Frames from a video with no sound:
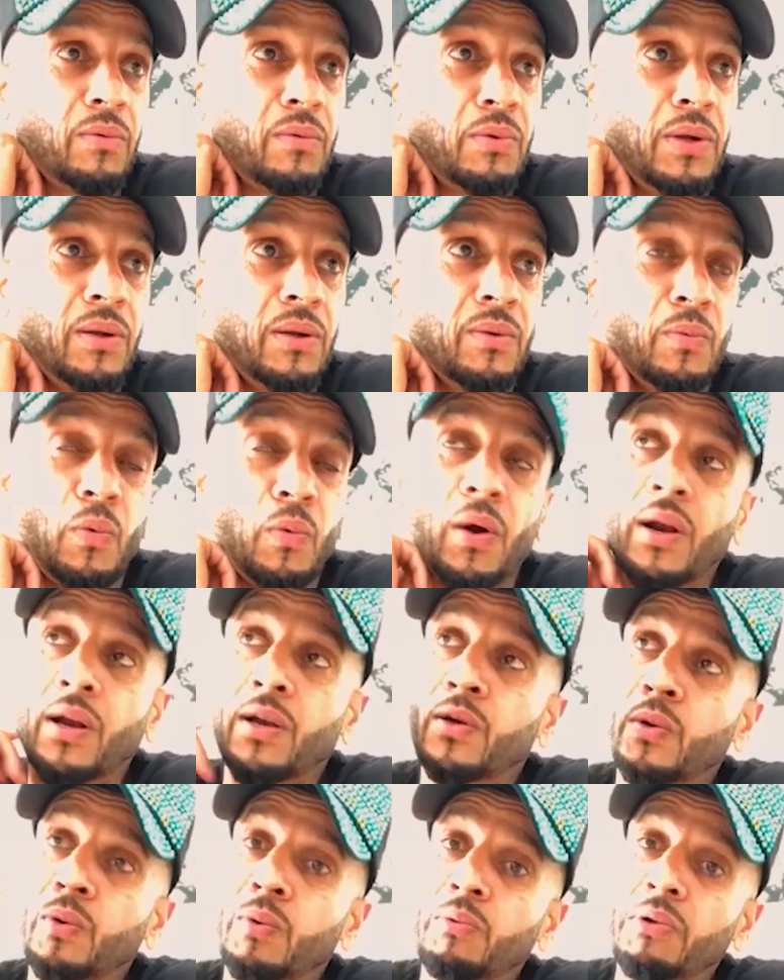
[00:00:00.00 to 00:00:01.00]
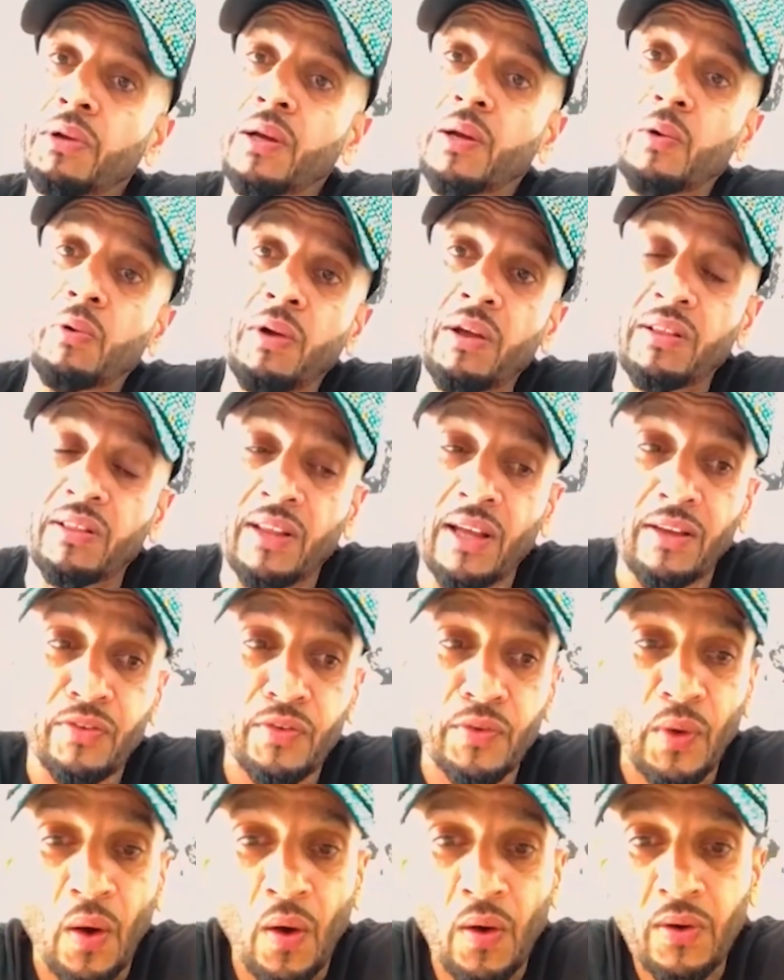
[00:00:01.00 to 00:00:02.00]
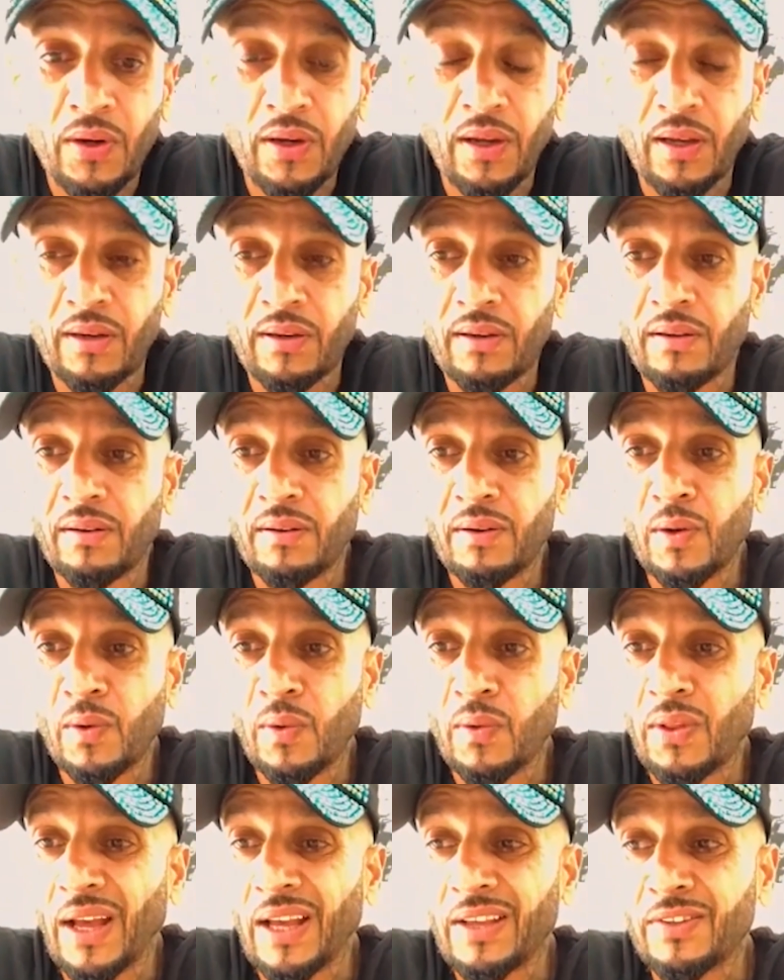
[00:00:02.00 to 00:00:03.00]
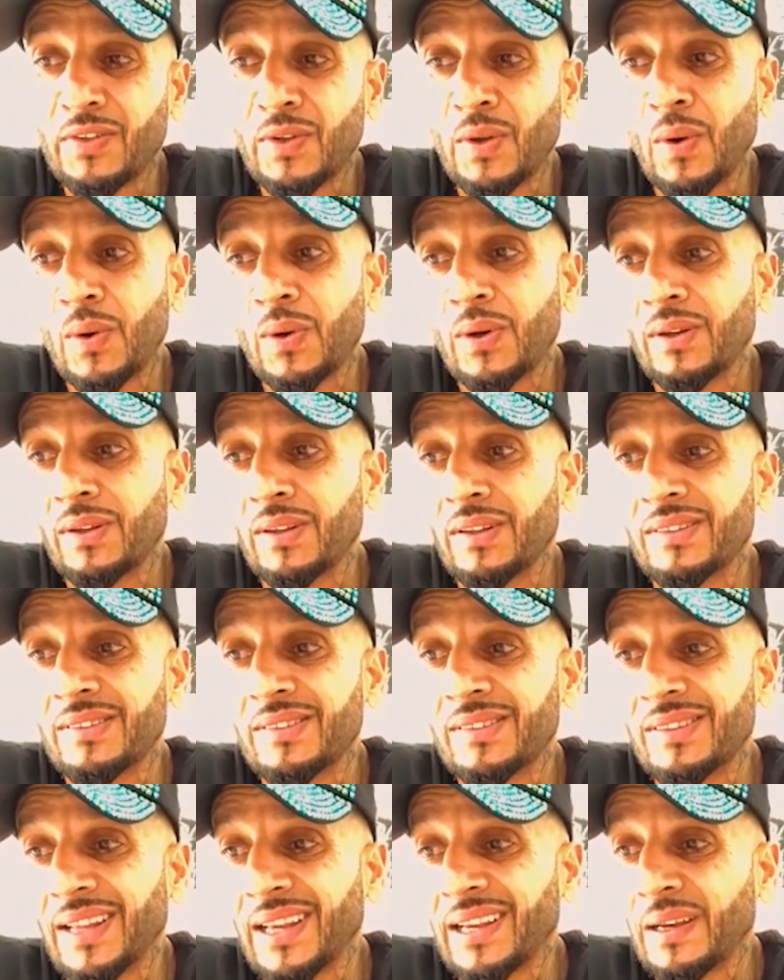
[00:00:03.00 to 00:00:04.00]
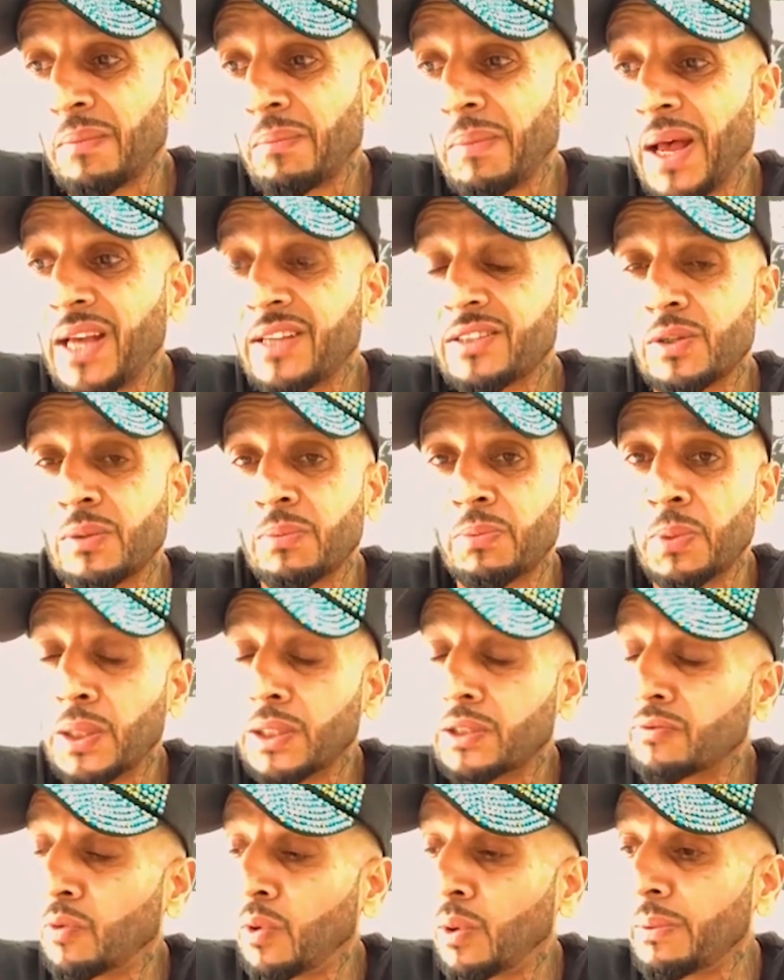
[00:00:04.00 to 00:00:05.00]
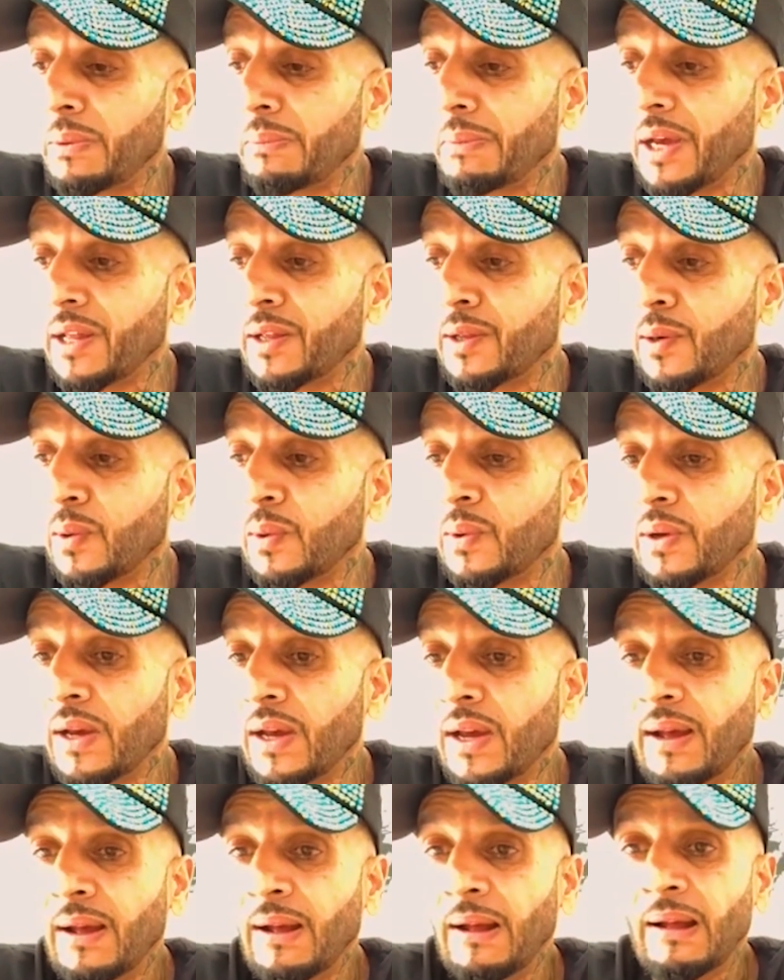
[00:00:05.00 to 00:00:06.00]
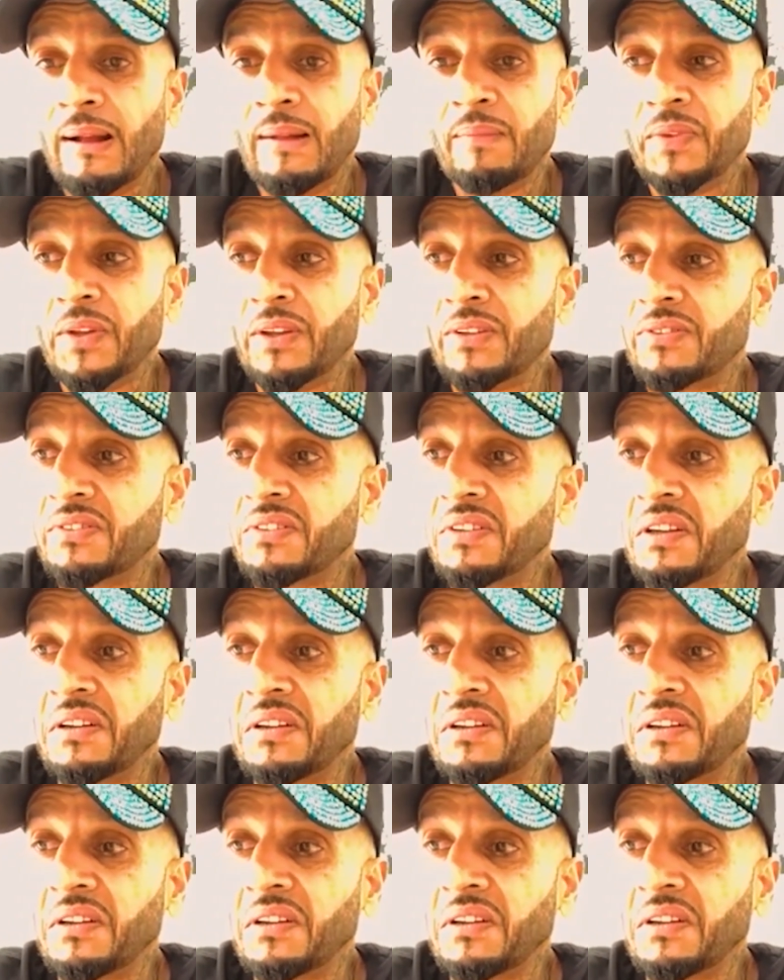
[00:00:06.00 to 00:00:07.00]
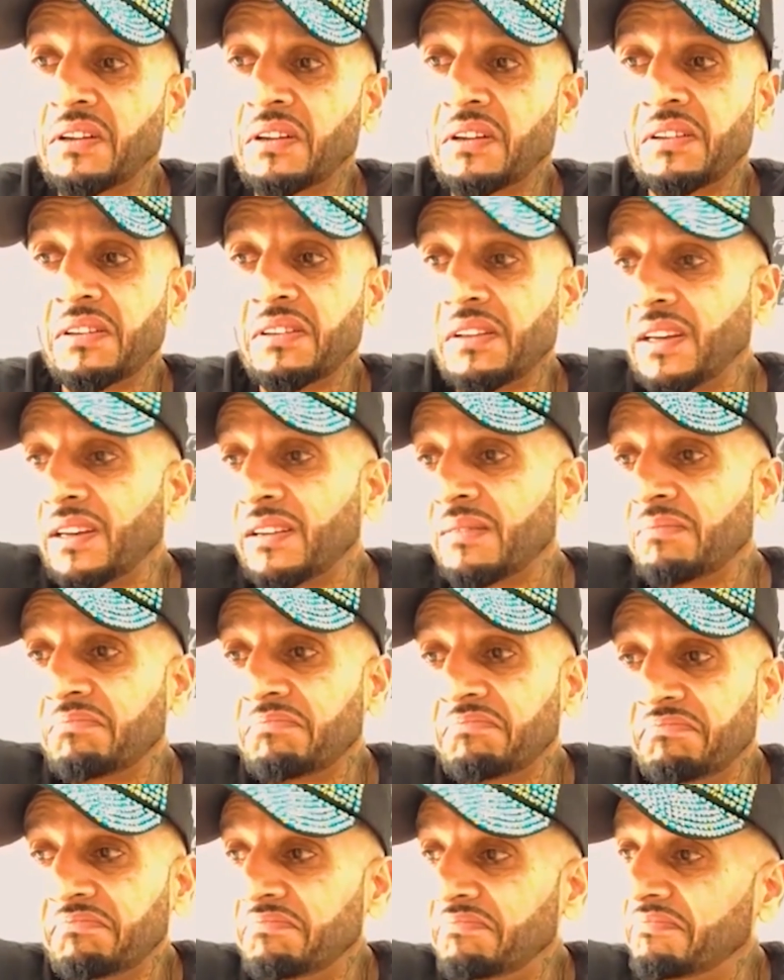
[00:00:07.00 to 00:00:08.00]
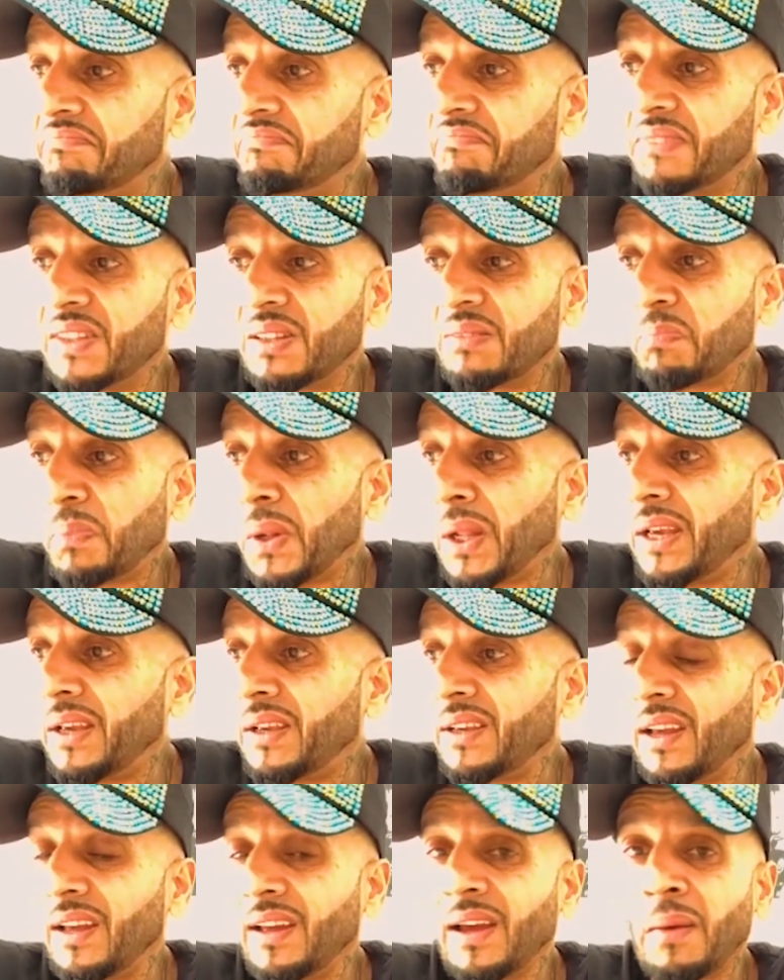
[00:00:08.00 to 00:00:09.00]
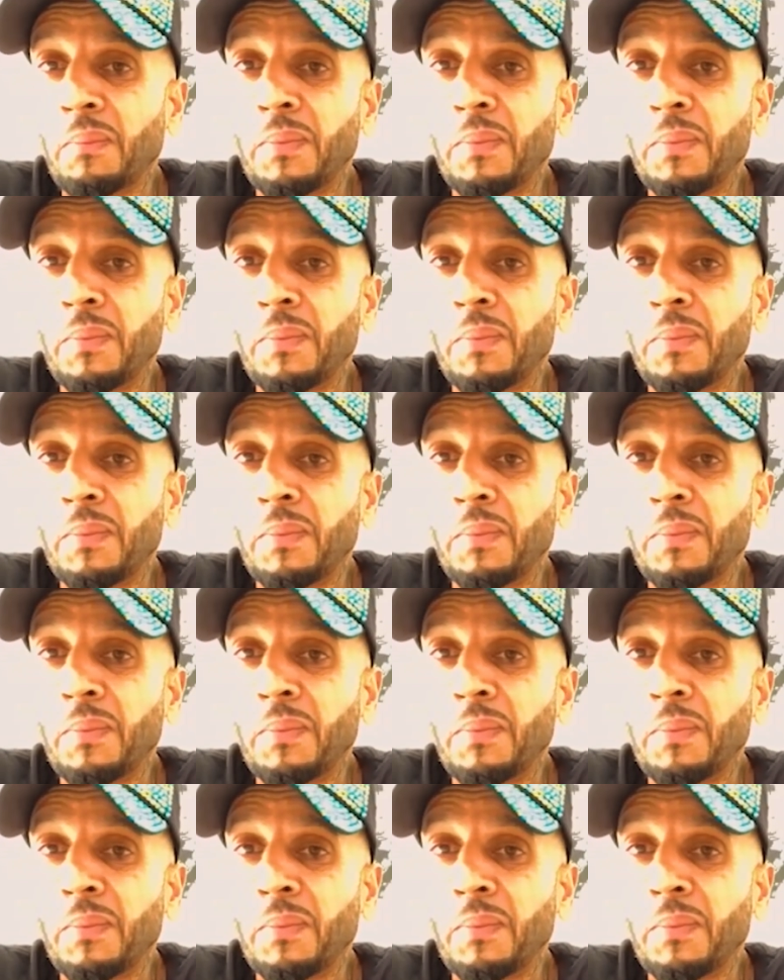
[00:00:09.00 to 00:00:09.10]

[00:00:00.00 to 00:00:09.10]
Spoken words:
we wanted to recreate that song, and you know, that song is like a masterpiece for me, man. You know, it's still like playing at every